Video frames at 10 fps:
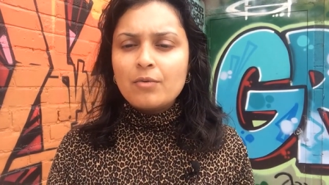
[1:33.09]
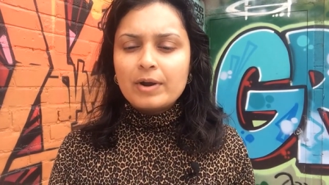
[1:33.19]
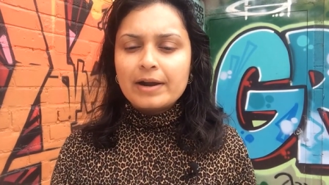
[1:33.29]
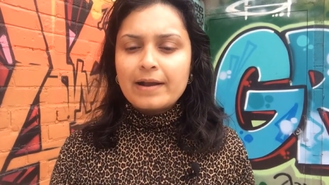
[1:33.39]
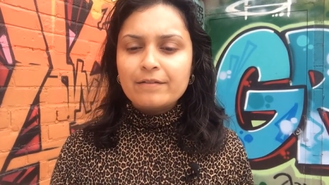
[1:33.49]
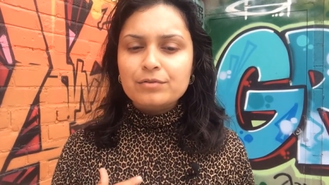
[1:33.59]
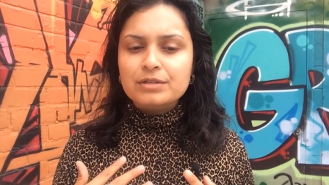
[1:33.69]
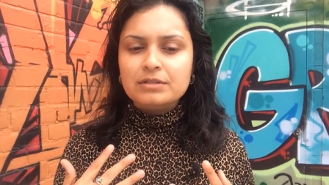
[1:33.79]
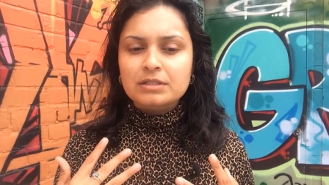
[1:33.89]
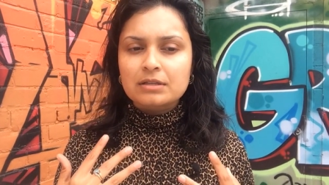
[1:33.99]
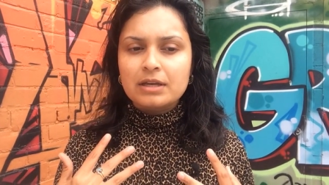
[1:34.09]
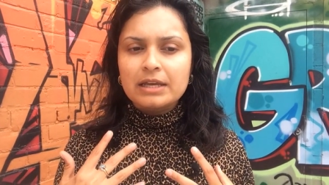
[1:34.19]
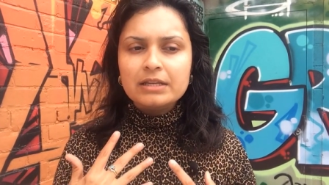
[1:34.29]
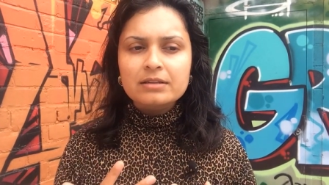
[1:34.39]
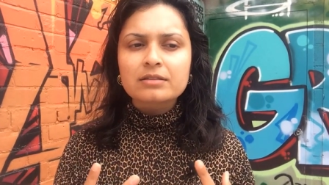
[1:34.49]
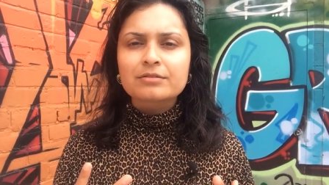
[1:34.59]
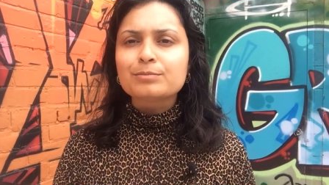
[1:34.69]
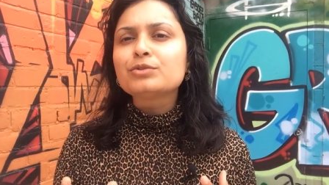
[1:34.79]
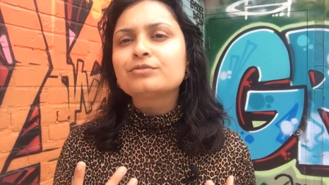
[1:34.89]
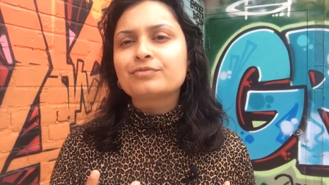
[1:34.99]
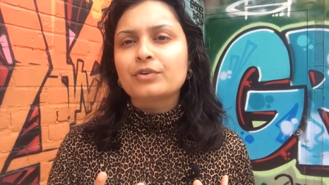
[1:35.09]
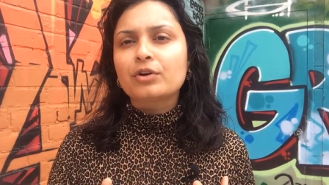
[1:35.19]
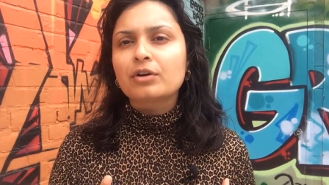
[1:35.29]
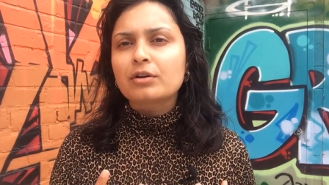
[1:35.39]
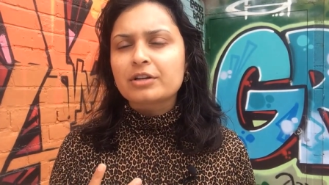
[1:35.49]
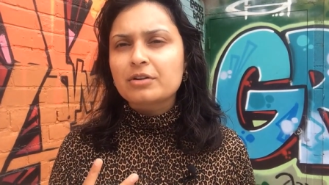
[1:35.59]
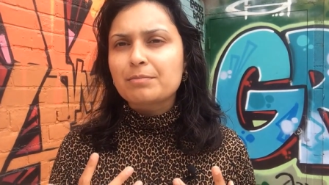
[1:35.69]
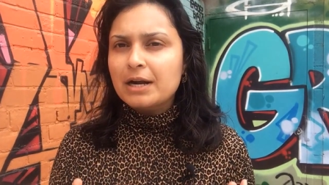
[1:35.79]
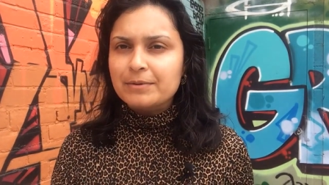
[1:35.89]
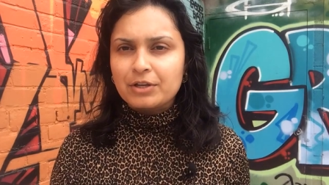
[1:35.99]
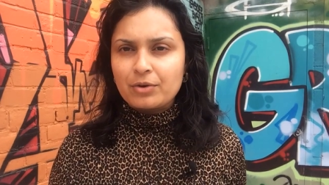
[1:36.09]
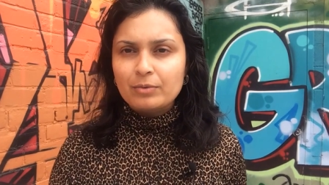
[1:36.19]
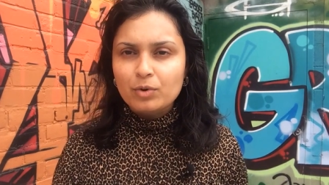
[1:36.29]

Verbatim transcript: where I was in the mood for, you know, barbecue.